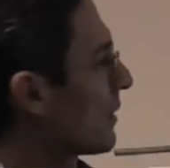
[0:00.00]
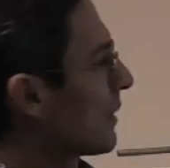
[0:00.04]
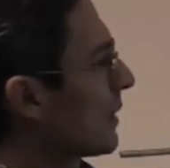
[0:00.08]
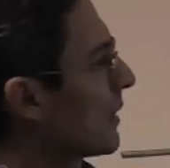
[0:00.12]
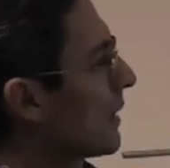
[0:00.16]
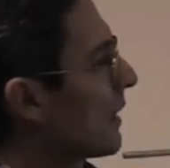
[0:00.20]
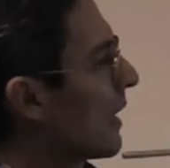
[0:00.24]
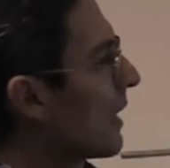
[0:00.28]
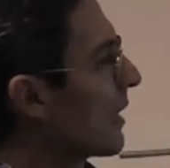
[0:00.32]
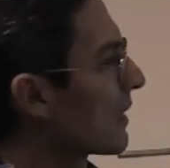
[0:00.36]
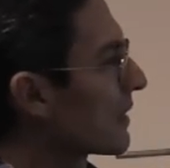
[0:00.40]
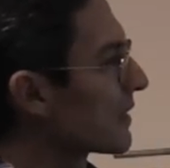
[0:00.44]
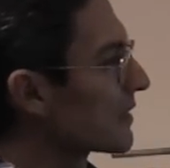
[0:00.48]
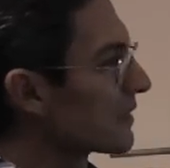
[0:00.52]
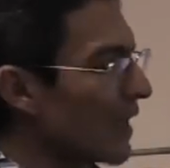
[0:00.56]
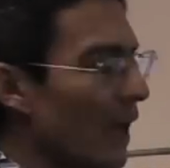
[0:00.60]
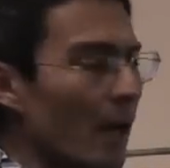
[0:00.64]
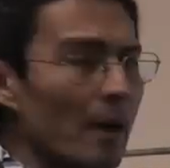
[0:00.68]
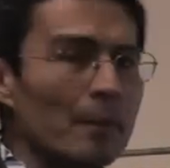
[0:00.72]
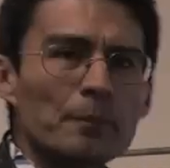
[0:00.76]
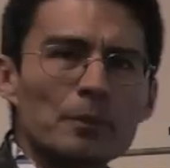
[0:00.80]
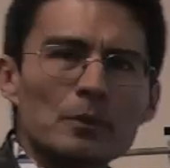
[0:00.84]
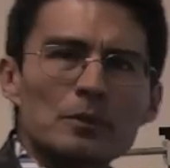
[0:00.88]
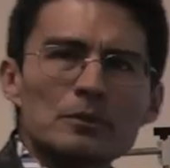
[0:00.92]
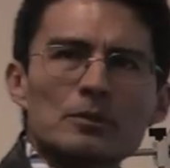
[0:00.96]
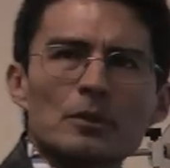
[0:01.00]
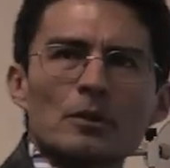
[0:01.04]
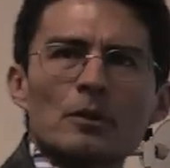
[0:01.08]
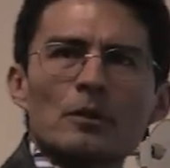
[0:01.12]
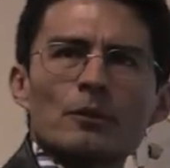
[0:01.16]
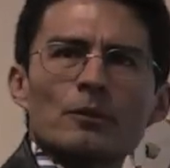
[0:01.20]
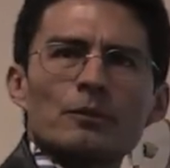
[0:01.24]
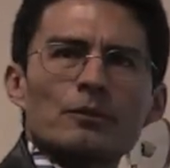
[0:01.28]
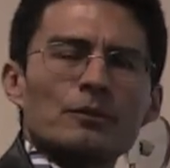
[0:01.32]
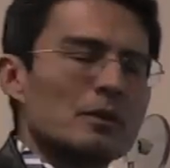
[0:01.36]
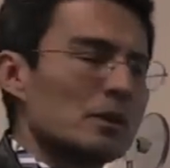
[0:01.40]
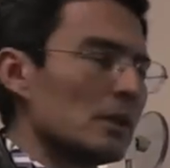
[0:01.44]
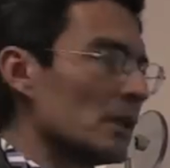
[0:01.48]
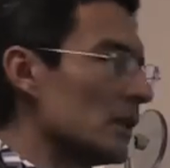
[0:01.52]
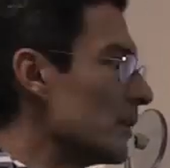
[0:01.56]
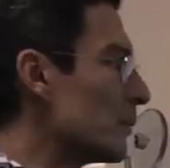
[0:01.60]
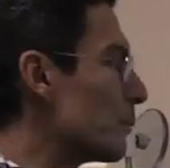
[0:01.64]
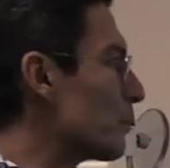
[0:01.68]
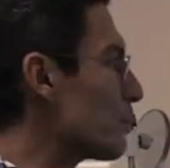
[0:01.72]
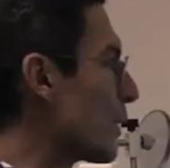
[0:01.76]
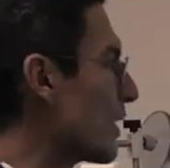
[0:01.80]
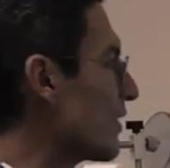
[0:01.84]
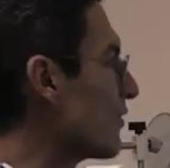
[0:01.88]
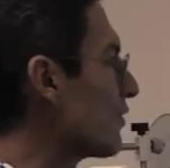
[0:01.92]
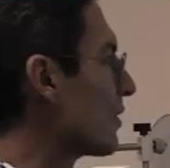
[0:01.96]
are examples of the
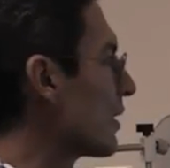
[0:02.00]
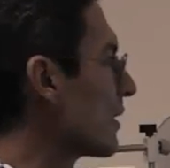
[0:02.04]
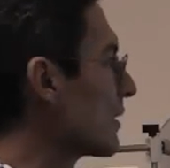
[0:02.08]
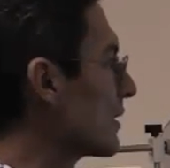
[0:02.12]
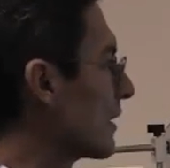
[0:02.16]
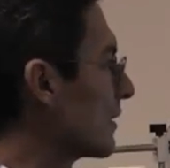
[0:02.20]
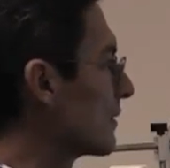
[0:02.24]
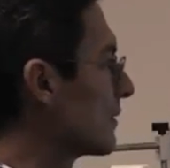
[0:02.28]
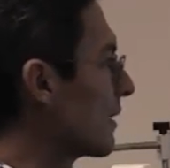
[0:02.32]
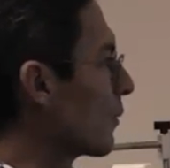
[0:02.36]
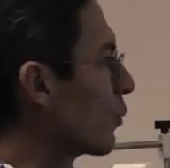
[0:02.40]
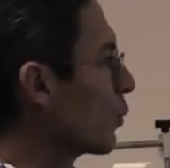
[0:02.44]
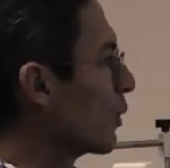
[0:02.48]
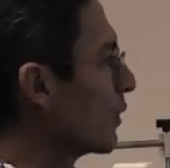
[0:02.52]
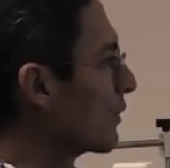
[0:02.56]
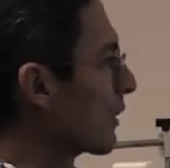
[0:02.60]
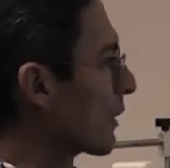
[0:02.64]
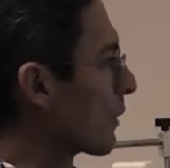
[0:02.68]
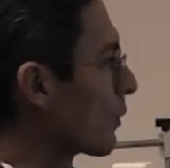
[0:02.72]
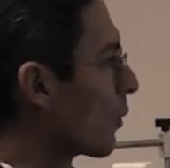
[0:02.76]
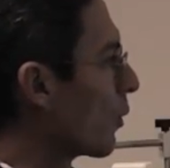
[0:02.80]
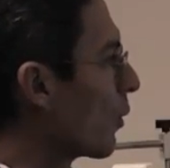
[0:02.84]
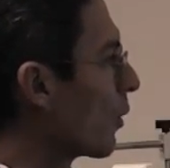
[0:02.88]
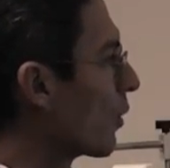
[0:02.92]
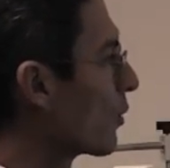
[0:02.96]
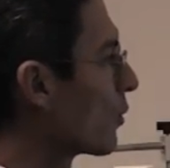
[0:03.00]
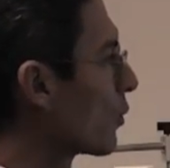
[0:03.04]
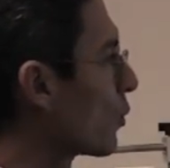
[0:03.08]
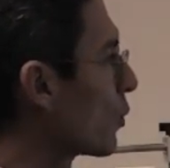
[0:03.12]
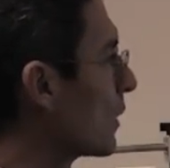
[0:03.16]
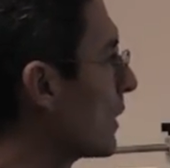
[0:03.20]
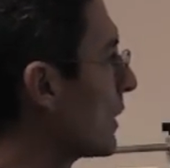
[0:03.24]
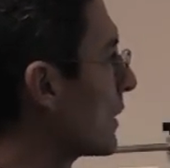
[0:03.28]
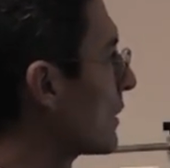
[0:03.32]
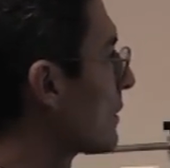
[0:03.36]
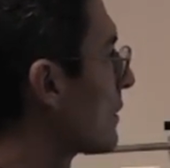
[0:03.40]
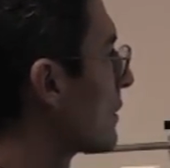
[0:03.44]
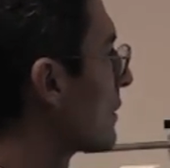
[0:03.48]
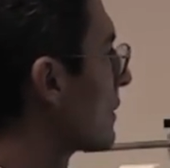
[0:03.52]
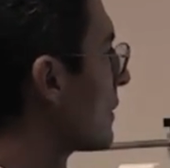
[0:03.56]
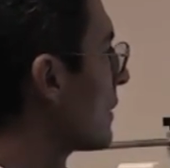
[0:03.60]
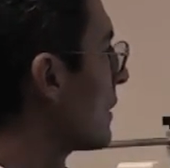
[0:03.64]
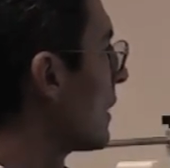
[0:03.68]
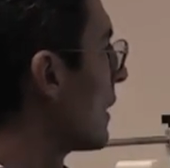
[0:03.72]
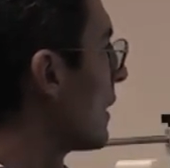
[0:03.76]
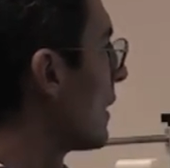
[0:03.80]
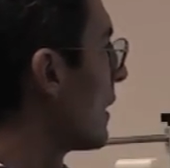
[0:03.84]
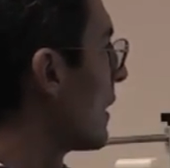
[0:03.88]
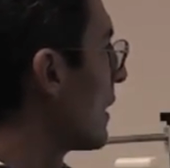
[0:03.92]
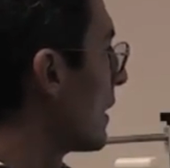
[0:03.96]
brain signals that we record with
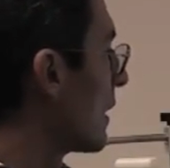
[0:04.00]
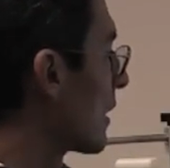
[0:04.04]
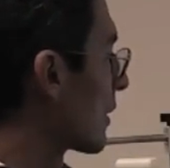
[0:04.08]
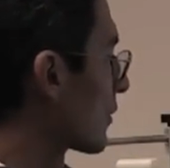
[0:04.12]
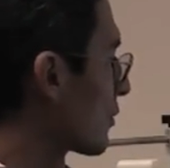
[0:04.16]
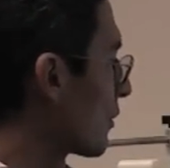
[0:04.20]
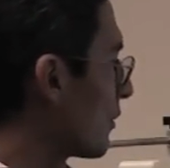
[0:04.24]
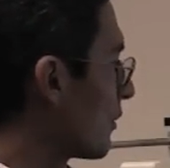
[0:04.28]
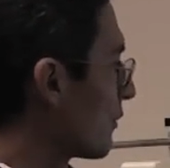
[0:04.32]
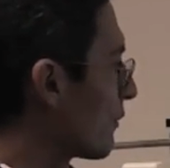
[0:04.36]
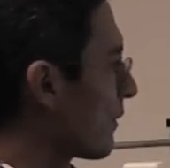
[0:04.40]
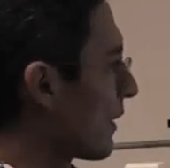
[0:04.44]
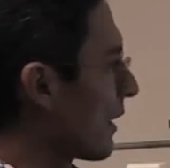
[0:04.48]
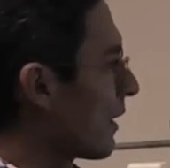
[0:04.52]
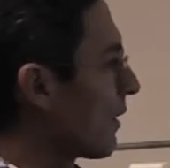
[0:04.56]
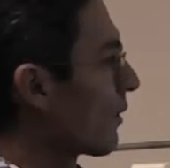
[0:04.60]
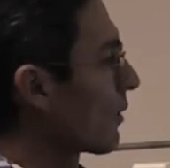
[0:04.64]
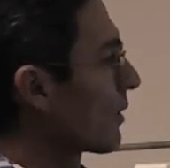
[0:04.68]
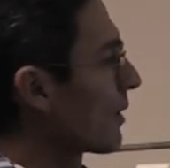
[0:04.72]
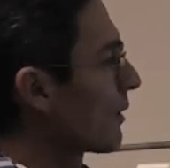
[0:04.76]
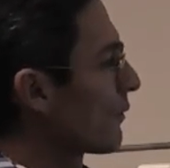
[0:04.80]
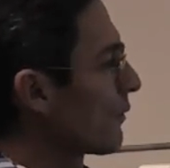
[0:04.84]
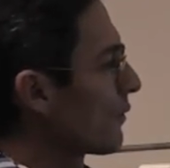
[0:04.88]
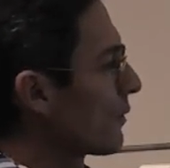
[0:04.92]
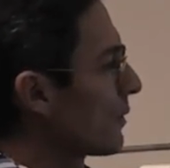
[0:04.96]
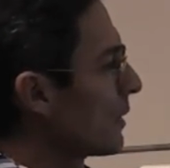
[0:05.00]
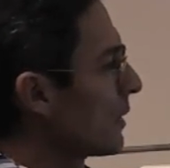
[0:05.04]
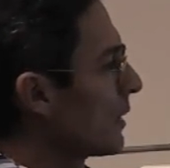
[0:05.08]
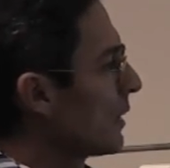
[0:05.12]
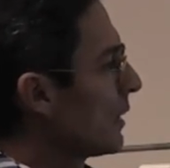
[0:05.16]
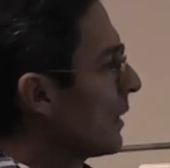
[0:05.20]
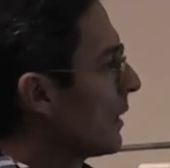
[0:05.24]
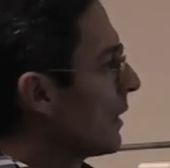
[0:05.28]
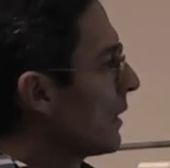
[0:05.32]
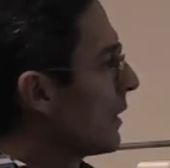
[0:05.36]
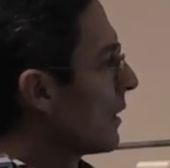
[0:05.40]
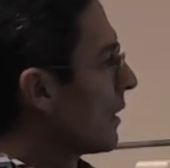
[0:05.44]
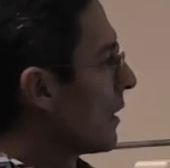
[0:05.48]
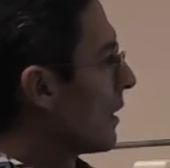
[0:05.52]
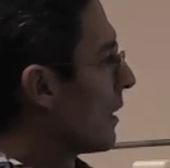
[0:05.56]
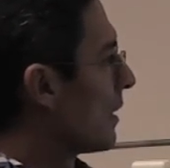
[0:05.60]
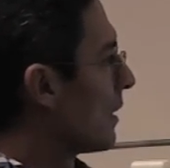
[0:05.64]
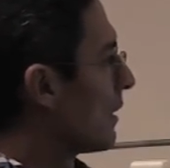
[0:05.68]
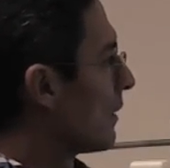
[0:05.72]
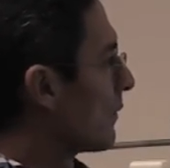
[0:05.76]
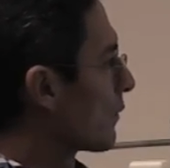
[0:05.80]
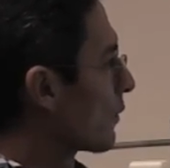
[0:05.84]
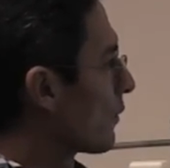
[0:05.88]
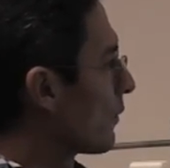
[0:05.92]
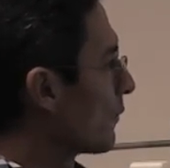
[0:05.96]
electroencephalography
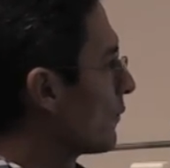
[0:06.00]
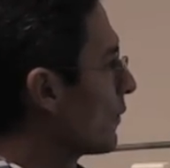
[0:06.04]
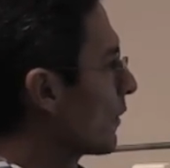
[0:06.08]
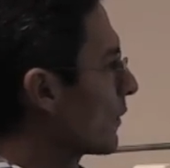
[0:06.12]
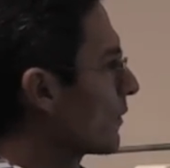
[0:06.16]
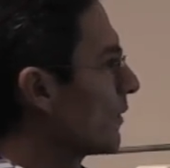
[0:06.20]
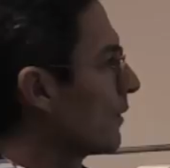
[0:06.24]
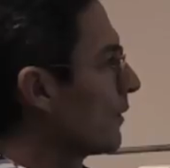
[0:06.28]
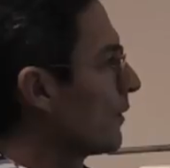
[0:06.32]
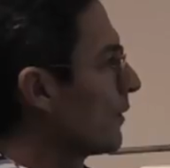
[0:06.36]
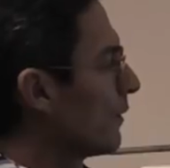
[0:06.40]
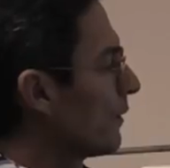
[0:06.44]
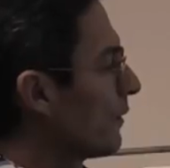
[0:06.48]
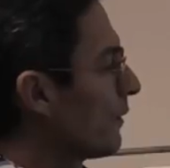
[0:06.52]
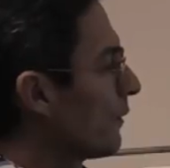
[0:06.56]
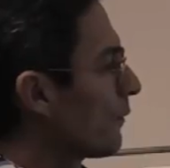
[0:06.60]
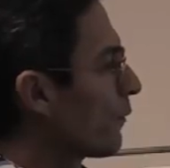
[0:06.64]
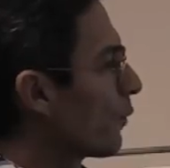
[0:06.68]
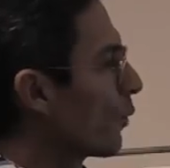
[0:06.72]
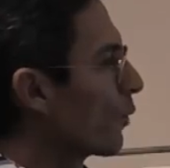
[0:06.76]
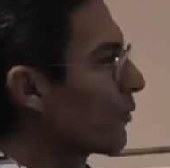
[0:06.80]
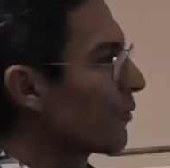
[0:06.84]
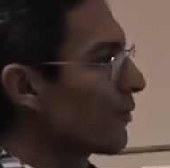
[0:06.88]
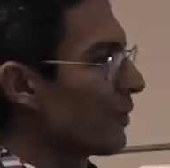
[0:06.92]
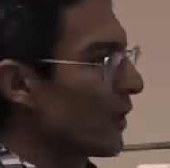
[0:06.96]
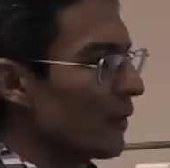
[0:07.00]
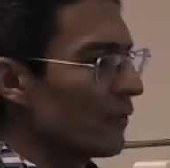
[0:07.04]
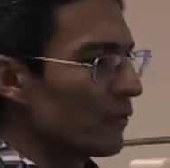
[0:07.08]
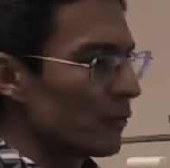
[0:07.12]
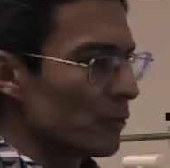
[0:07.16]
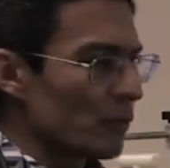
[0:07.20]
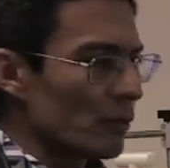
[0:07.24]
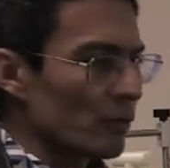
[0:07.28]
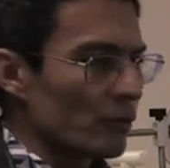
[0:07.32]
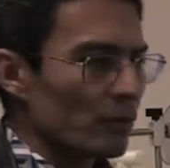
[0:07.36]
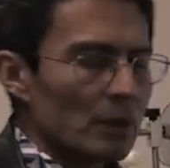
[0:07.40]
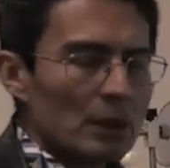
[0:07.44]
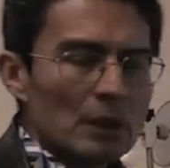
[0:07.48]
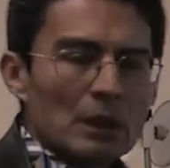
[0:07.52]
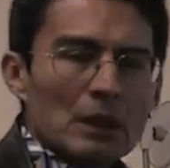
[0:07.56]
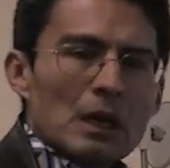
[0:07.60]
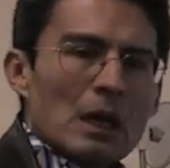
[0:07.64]
from 64 sensors,